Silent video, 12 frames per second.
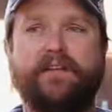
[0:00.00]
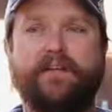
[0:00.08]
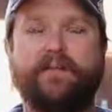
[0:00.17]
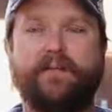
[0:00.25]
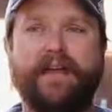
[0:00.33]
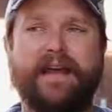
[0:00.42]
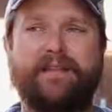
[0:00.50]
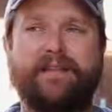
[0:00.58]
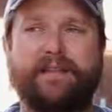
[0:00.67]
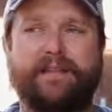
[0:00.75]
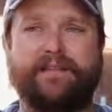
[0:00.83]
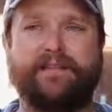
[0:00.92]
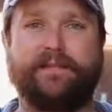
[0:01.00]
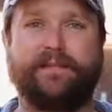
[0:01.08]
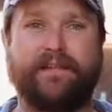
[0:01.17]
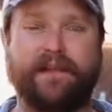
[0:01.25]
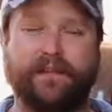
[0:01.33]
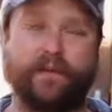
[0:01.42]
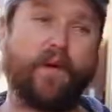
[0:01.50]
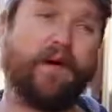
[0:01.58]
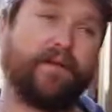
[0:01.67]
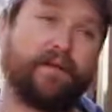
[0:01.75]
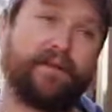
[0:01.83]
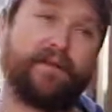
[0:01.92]
For me, I think it's some of the other
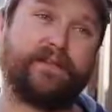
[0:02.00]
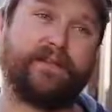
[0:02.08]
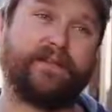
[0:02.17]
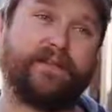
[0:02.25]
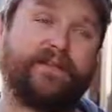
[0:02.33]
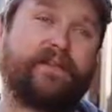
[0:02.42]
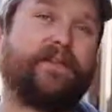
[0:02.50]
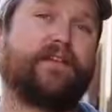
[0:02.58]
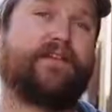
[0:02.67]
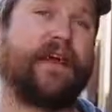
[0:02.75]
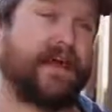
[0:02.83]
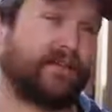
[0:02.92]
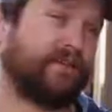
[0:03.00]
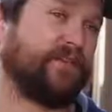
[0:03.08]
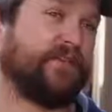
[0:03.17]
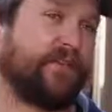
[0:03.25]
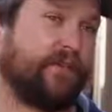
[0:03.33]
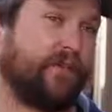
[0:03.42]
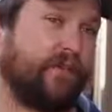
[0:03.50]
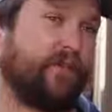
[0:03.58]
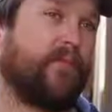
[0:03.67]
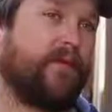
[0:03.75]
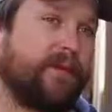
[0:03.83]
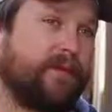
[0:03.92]
qualities or the other factors that are more
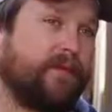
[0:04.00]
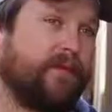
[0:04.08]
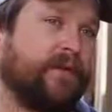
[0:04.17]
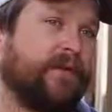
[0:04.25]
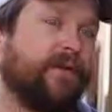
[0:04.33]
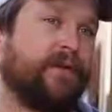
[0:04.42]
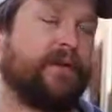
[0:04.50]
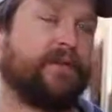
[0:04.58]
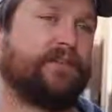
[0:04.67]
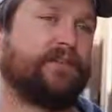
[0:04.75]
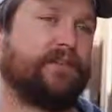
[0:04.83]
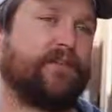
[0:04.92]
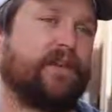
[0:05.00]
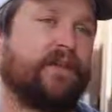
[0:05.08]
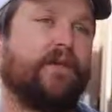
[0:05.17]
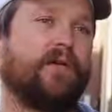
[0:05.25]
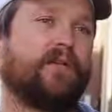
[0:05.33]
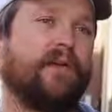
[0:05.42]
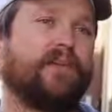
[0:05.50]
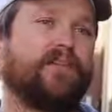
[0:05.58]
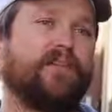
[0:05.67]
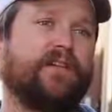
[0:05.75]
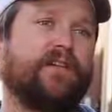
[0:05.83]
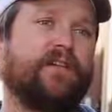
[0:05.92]
important in determining whole
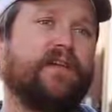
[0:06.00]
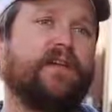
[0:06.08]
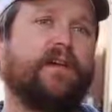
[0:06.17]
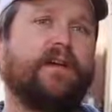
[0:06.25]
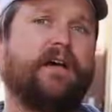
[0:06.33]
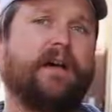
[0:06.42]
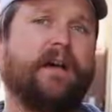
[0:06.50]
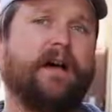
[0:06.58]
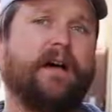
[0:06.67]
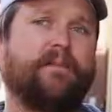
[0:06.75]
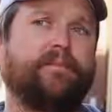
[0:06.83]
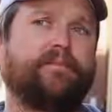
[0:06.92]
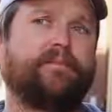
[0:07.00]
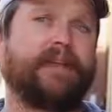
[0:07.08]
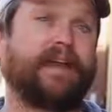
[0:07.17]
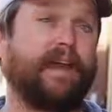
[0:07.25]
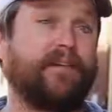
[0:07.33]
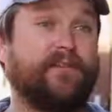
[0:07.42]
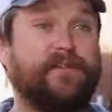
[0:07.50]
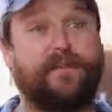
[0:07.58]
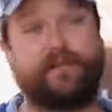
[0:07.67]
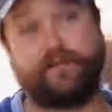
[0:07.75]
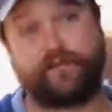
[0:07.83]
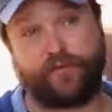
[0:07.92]
cluster, like how the
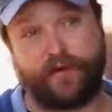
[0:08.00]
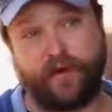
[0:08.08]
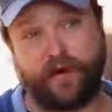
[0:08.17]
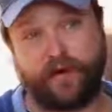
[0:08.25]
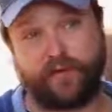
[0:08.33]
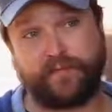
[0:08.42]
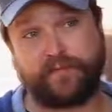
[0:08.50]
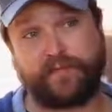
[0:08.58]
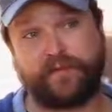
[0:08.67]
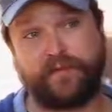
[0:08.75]
vineyard is farmed,